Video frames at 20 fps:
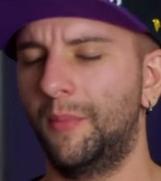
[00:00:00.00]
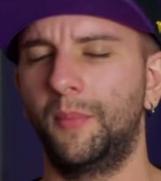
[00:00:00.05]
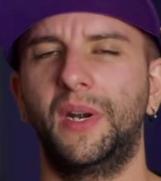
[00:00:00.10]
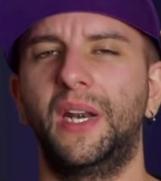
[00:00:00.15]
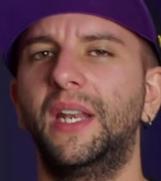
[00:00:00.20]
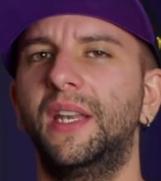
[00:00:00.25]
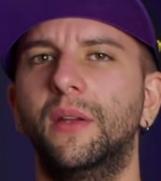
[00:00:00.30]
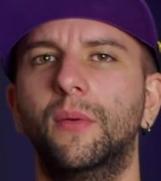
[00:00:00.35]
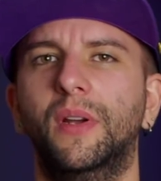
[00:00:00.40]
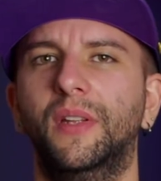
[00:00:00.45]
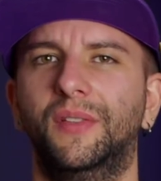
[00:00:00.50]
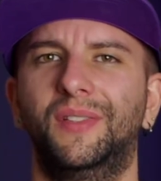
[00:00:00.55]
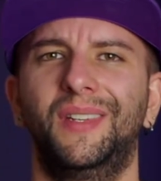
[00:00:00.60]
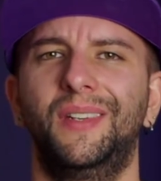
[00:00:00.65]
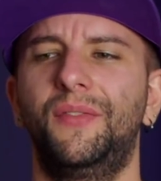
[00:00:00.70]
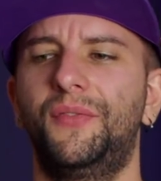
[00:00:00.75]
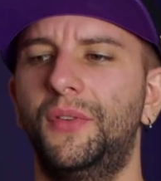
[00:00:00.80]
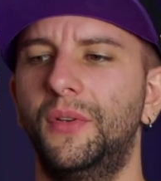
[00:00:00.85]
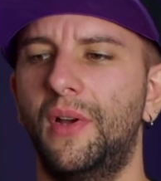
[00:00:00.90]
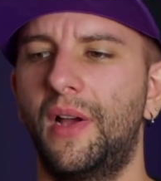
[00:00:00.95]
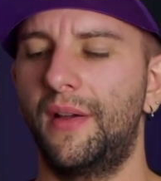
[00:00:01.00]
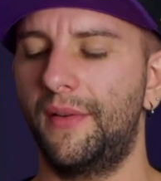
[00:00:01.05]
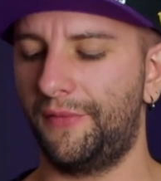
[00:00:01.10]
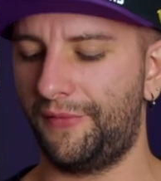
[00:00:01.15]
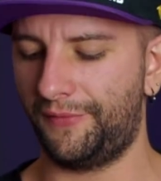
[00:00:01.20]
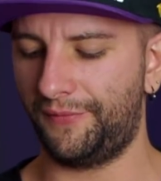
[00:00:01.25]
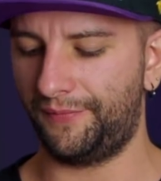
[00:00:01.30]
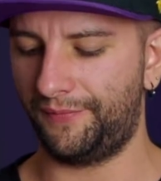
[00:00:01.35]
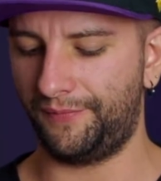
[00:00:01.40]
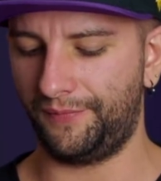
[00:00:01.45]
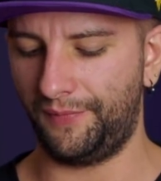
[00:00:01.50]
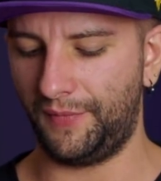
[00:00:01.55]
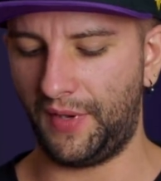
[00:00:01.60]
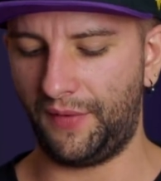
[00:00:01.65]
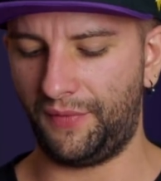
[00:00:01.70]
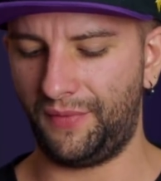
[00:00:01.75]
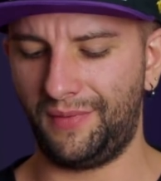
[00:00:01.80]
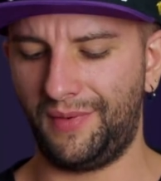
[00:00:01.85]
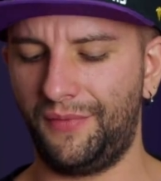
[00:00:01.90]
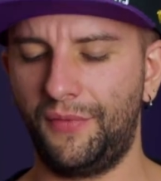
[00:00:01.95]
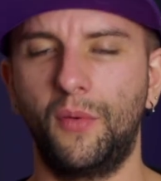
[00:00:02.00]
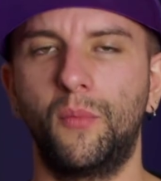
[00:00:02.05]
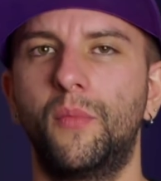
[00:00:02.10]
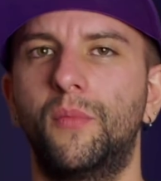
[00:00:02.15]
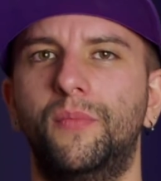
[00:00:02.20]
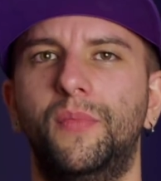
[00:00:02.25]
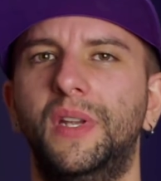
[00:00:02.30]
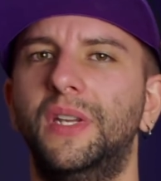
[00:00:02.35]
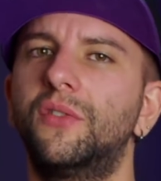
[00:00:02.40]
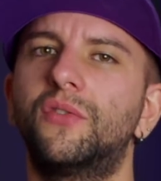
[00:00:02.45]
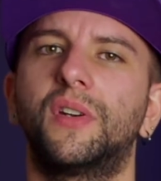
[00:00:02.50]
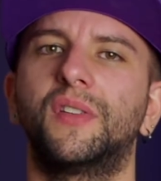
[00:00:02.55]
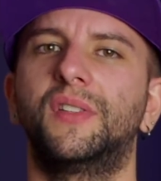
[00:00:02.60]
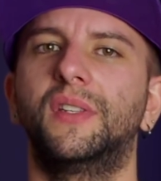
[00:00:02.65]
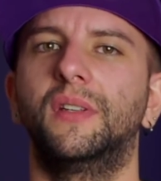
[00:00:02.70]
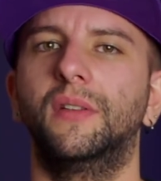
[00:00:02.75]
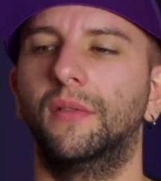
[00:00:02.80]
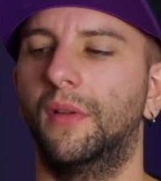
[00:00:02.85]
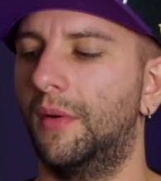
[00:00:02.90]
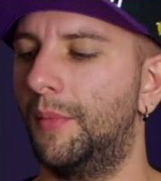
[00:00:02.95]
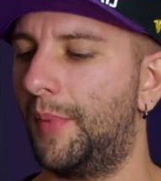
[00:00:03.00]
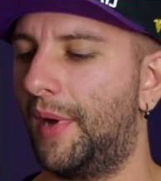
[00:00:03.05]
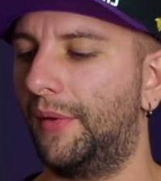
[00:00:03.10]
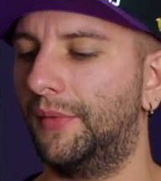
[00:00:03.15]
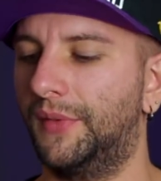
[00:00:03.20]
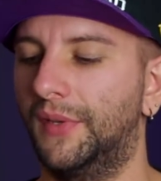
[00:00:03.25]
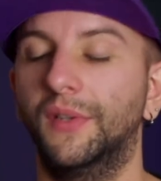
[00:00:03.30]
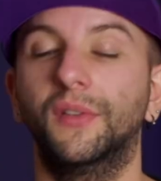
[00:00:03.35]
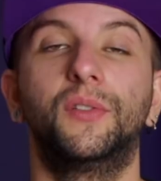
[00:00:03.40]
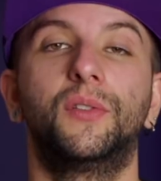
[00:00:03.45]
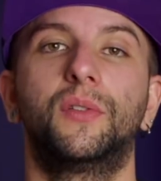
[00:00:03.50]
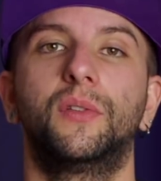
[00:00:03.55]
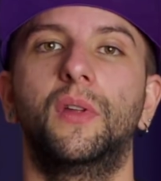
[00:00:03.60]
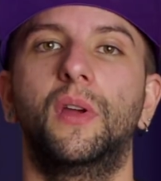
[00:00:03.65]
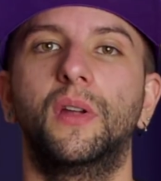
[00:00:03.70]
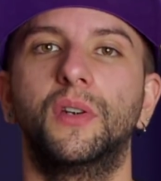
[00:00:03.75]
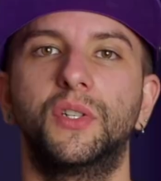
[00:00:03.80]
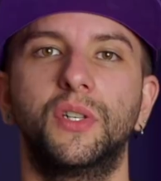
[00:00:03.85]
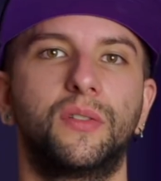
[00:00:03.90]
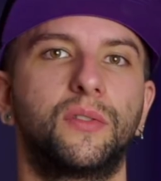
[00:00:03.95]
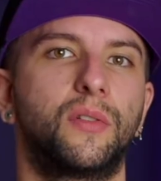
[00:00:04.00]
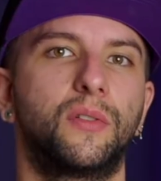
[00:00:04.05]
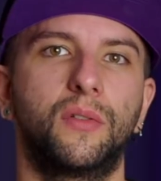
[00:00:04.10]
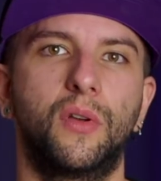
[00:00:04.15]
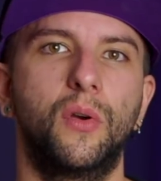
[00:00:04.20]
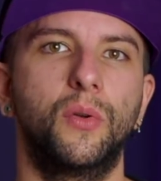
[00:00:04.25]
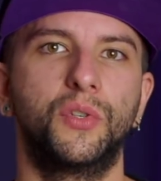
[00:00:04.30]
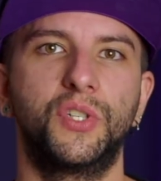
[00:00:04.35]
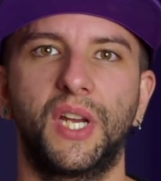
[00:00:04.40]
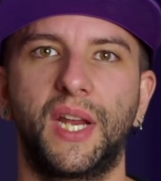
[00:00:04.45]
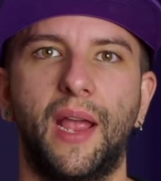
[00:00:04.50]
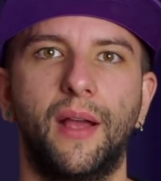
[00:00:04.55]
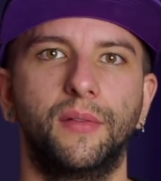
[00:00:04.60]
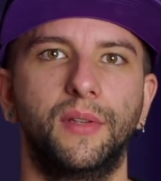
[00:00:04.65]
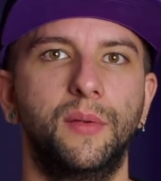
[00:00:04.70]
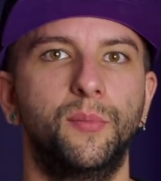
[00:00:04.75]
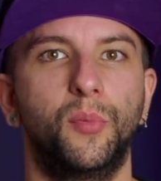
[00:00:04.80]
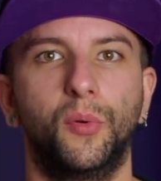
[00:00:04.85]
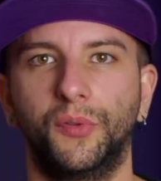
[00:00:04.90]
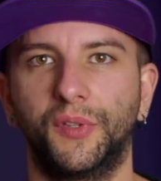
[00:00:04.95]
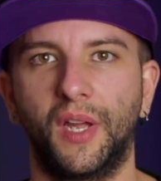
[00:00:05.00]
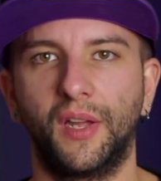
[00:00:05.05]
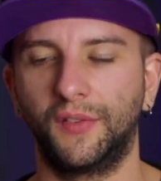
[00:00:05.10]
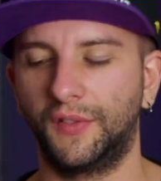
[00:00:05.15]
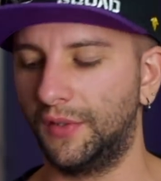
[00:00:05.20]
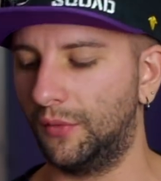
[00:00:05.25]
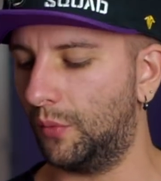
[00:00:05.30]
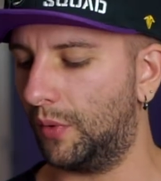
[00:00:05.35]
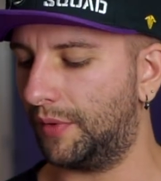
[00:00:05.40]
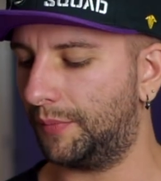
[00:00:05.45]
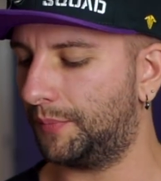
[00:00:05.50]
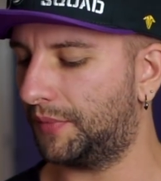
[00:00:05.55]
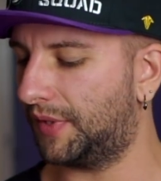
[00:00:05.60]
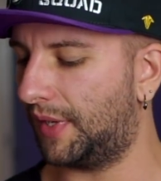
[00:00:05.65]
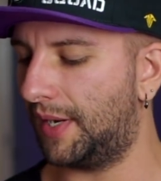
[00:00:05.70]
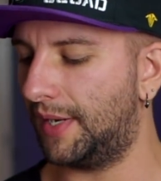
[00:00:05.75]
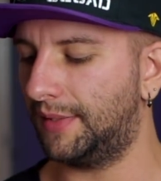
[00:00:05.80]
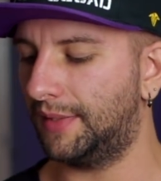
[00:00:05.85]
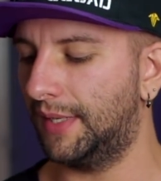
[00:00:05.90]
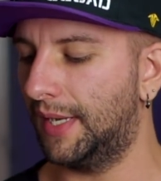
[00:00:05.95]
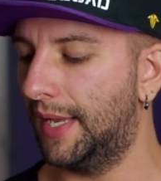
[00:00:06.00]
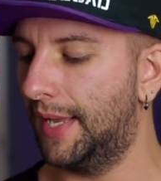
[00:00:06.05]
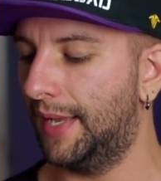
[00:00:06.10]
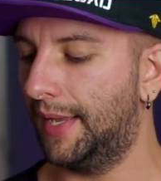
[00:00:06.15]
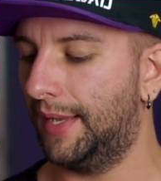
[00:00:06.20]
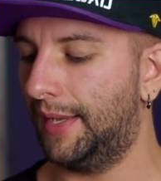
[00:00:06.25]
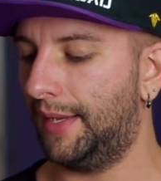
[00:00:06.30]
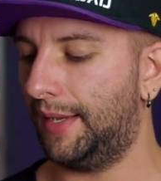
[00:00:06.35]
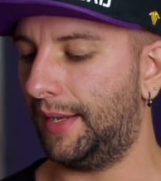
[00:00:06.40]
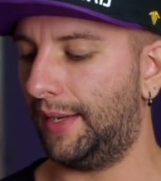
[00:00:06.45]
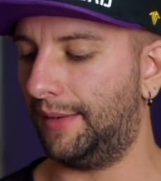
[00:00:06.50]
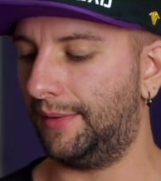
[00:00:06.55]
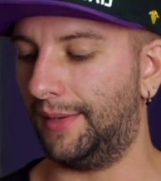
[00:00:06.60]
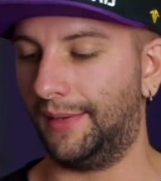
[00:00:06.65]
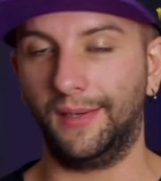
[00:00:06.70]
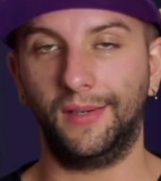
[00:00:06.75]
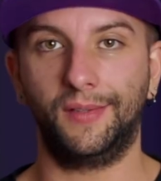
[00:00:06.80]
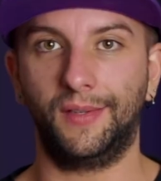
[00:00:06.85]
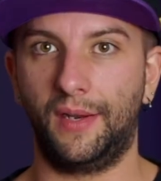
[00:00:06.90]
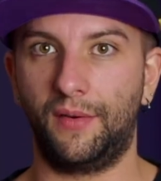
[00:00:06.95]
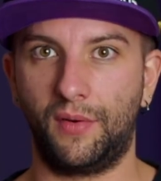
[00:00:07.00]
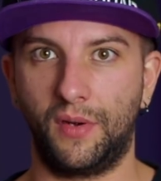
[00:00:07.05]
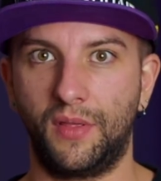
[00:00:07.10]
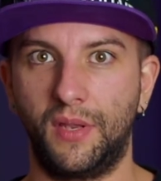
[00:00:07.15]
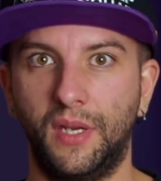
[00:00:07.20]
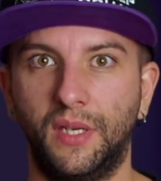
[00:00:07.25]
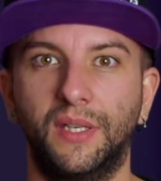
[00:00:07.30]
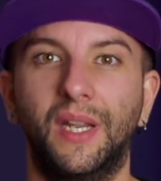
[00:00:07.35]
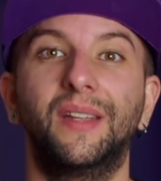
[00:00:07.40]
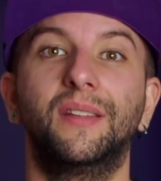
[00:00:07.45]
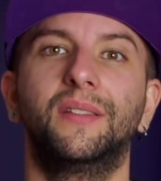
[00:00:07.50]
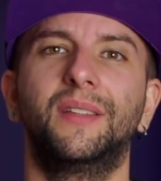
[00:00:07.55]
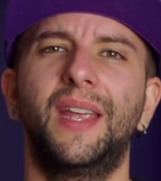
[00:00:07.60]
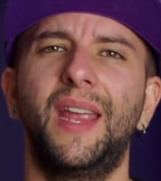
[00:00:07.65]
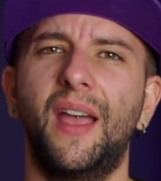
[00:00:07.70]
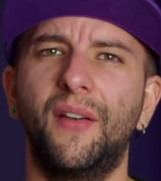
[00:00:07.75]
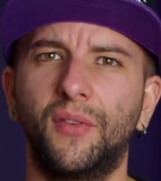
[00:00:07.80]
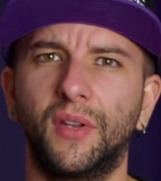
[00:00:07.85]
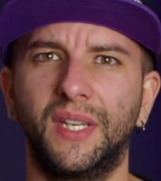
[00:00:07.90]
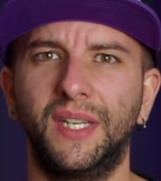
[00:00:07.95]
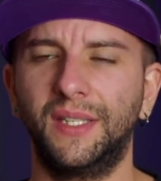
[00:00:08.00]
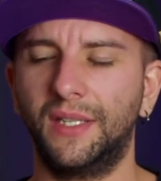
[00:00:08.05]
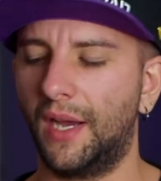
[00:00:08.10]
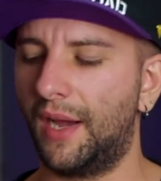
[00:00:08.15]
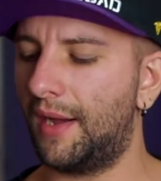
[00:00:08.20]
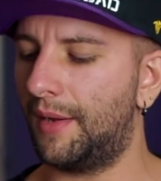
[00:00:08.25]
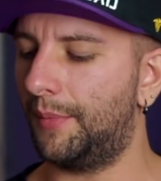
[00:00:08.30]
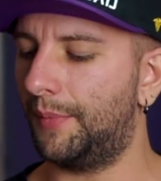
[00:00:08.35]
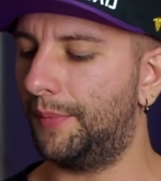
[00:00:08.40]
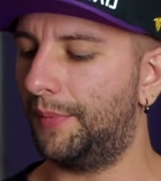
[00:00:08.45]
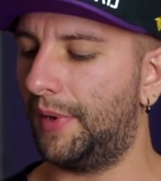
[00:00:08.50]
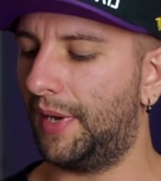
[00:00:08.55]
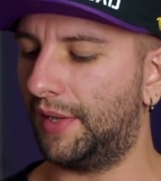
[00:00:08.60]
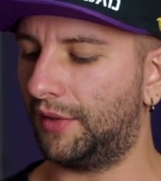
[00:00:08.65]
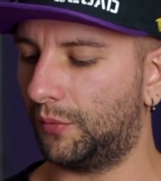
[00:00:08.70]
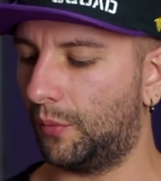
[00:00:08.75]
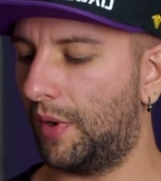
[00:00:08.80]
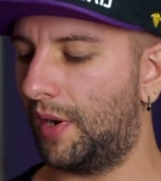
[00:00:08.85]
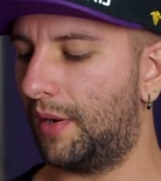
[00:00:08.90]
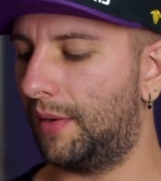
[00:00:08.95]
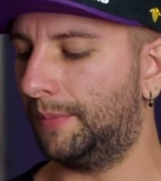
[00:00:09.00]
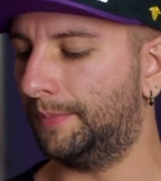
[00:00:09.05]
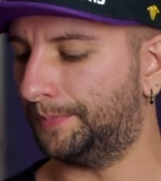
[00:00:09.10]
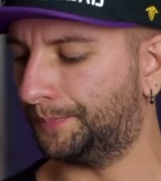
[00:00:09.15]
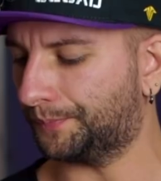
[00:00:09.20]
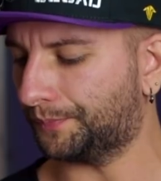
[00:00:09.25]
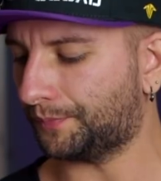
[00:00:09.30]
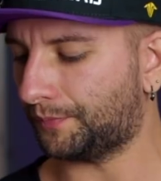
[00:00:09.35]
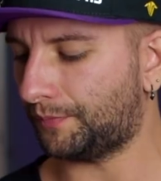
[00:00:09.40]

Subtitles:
But anyways, if you're interested about this, just go check out ImpulseRC website and there is everything. They have a GitHub as well.